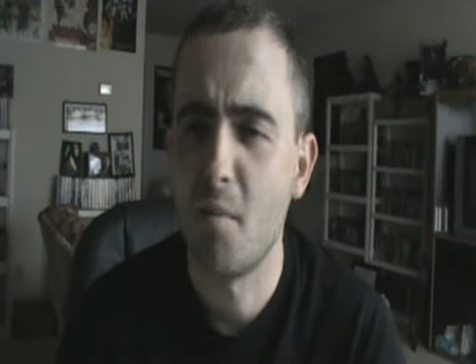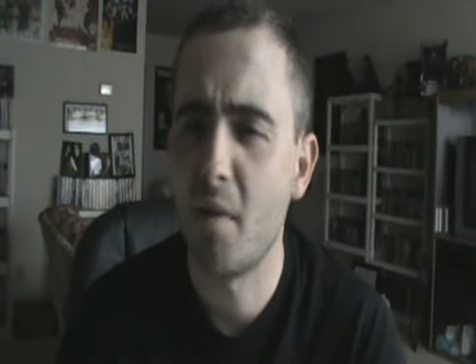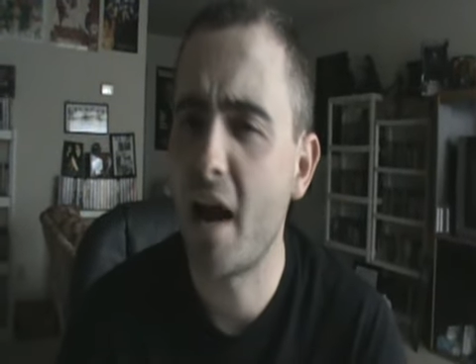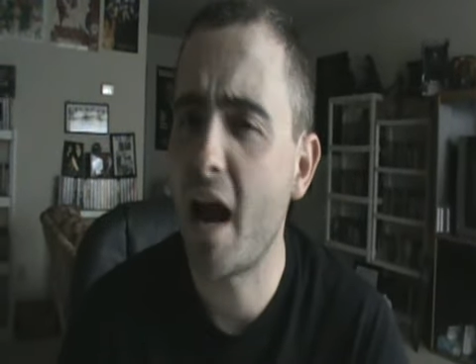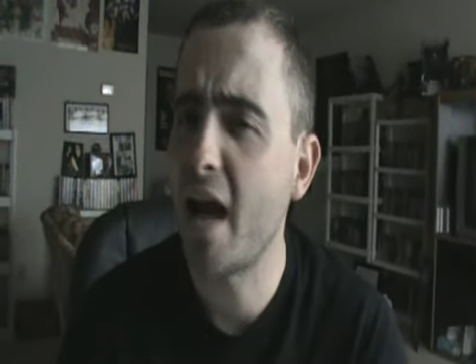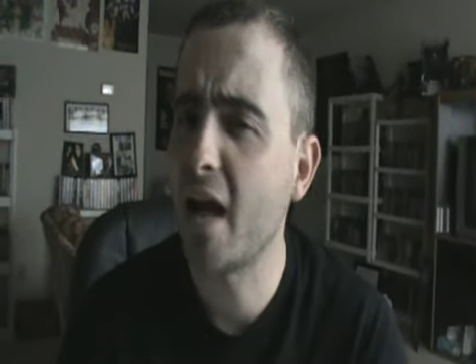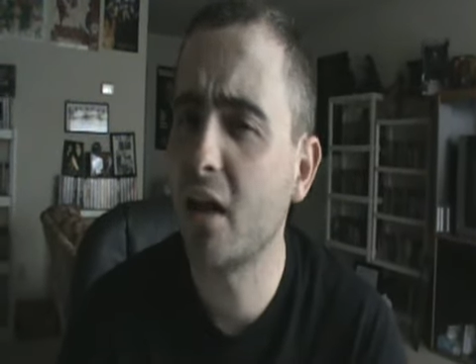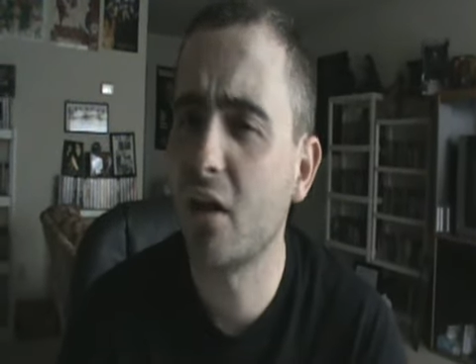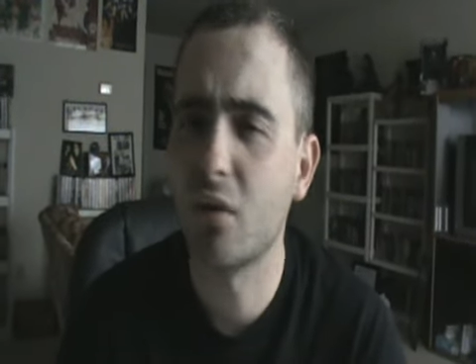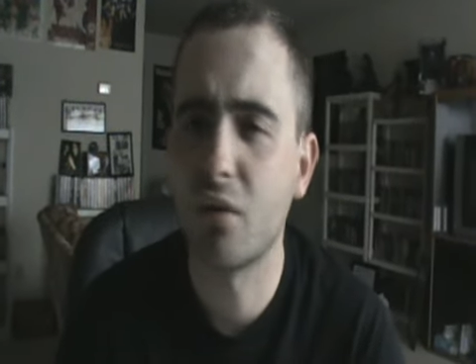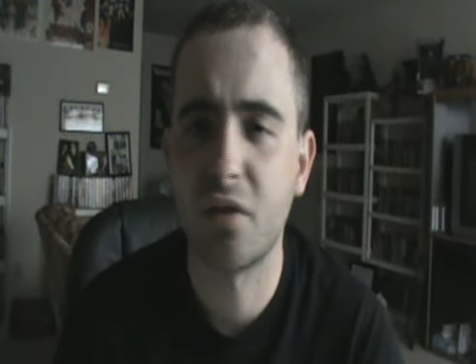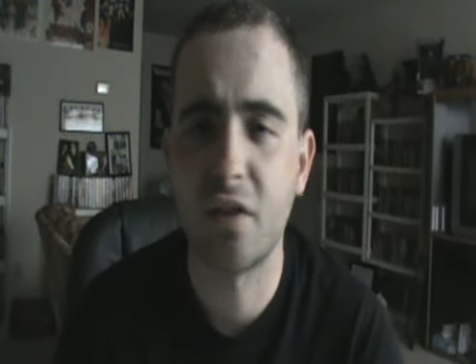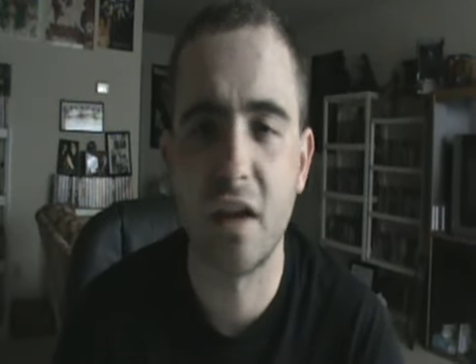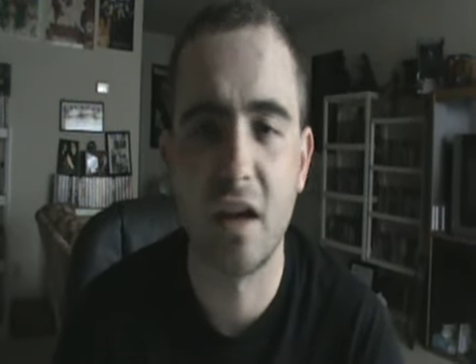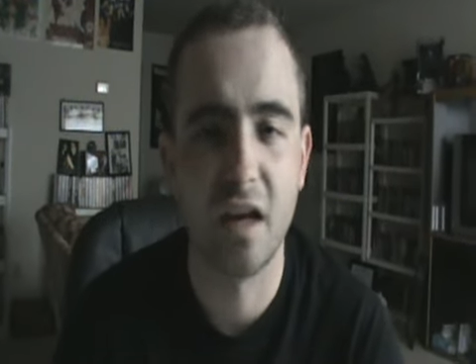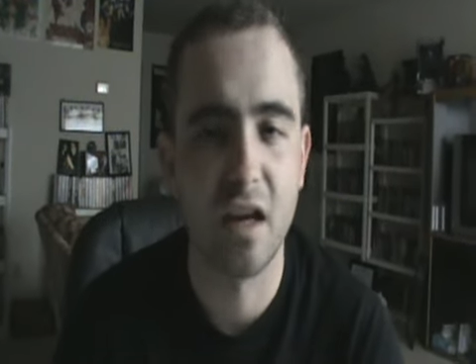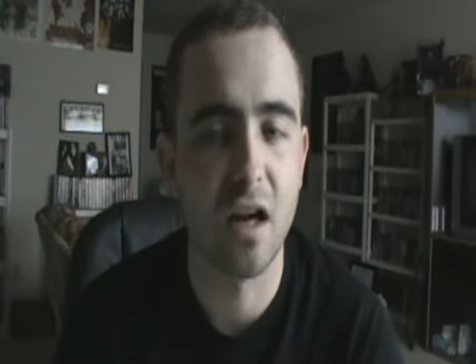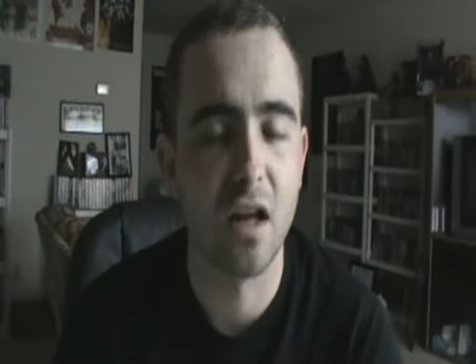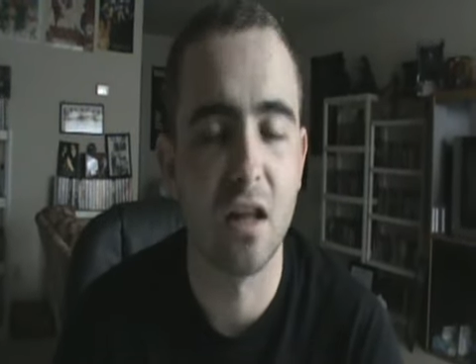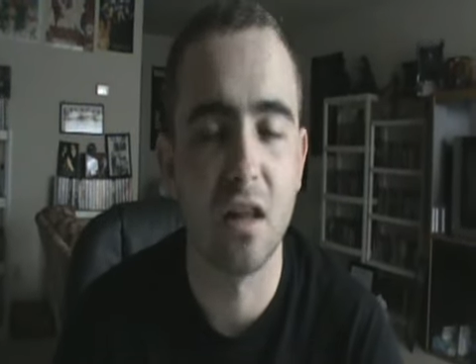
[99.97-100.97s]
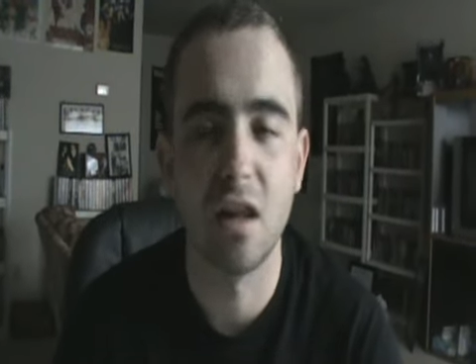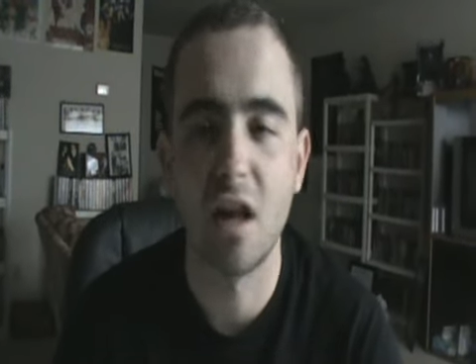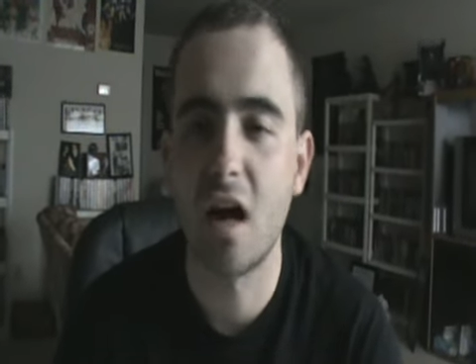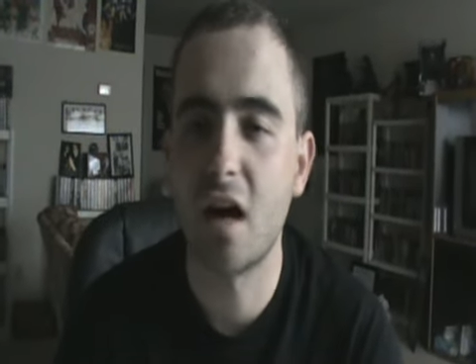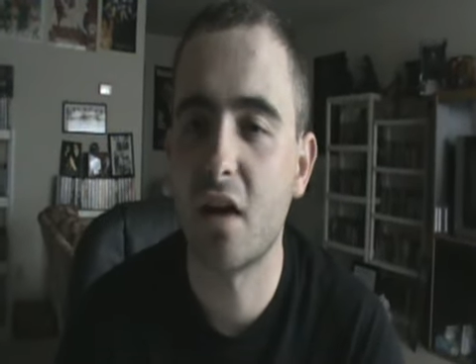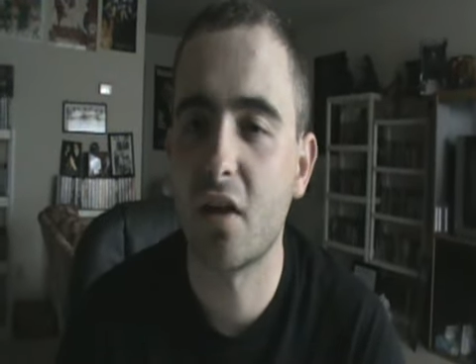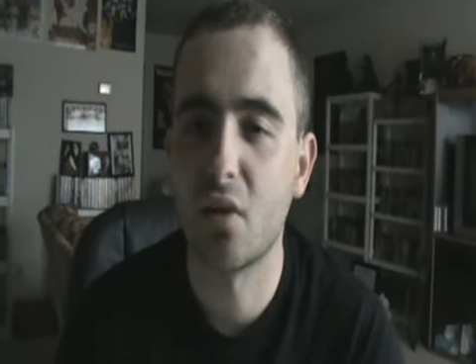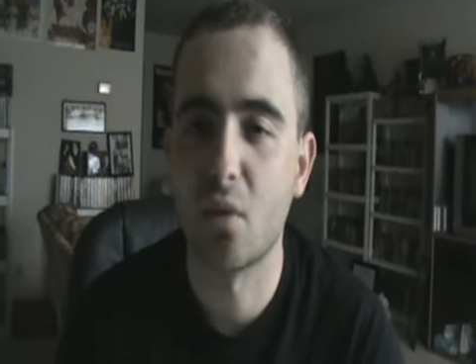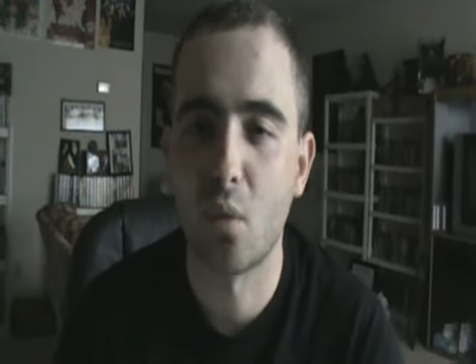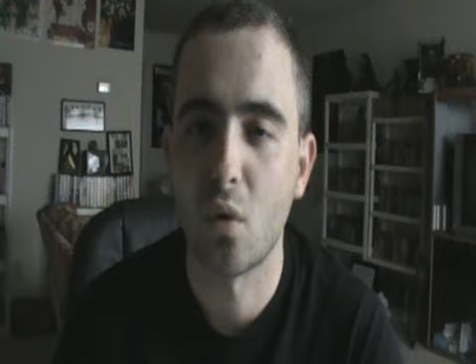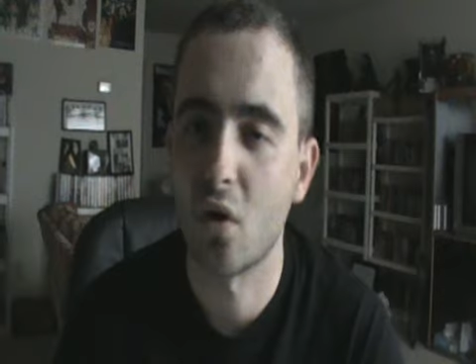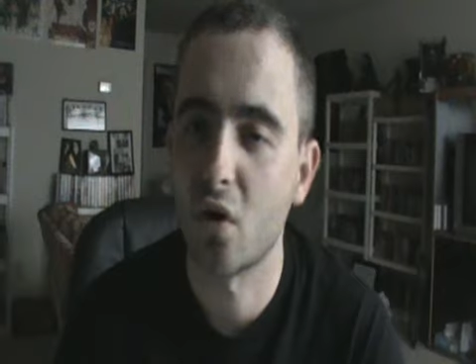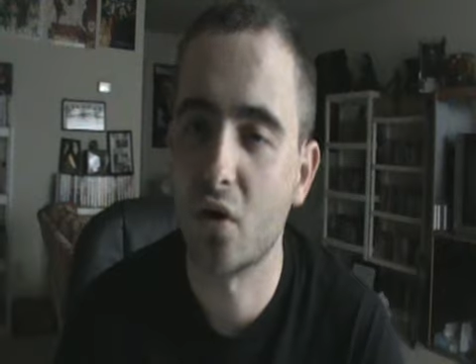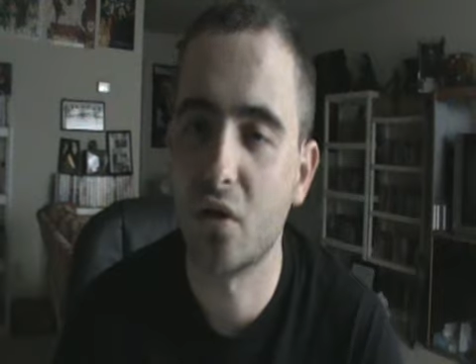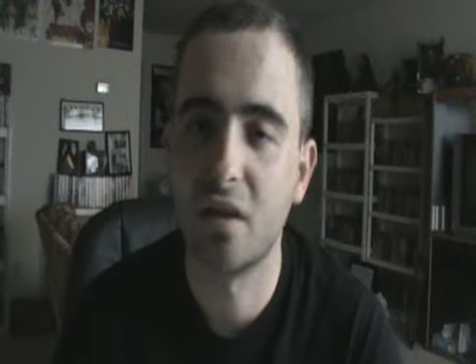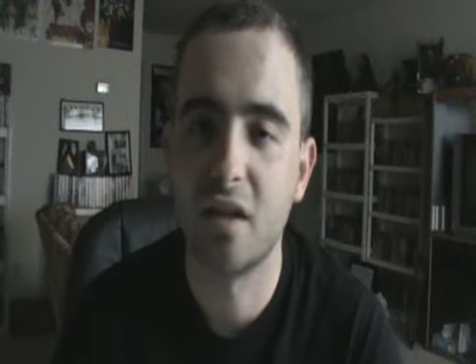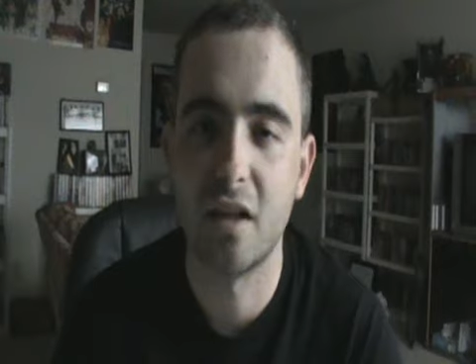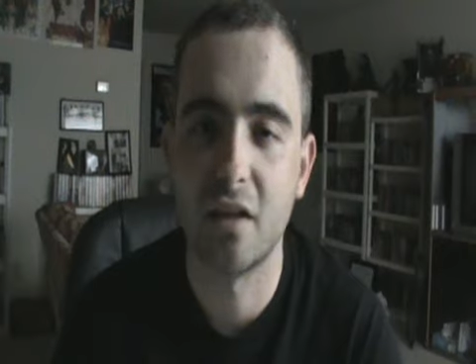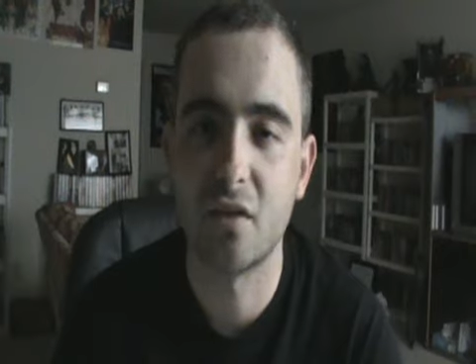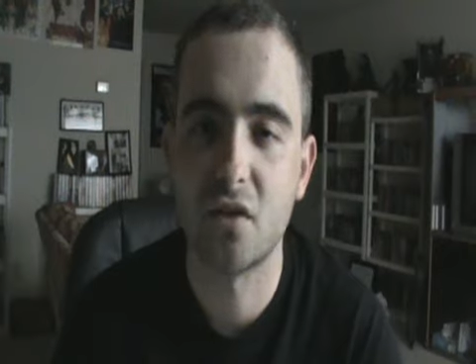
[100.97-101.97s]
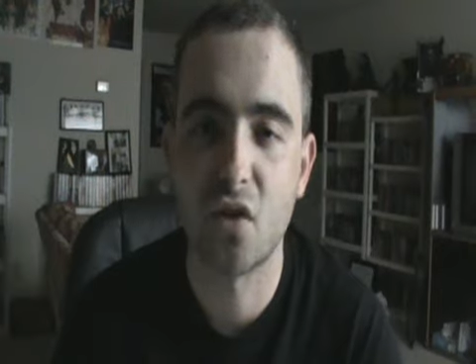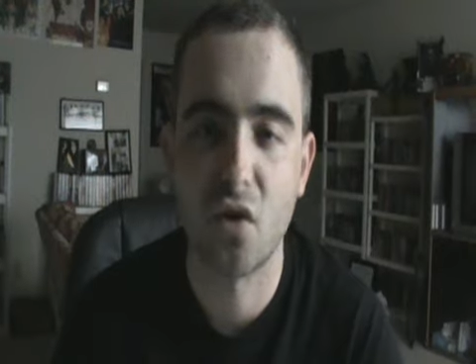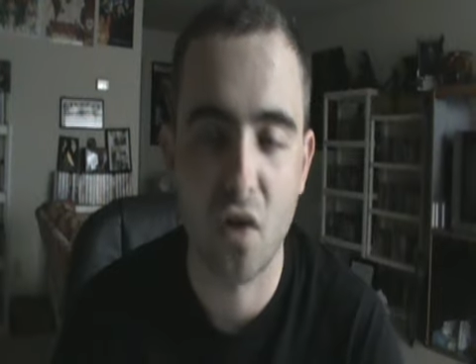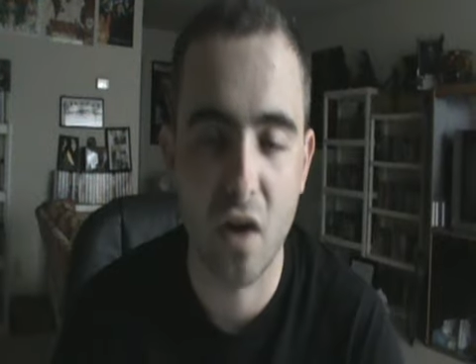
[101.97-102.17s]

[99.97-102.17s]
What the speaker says: but I don't think a lot of the world gives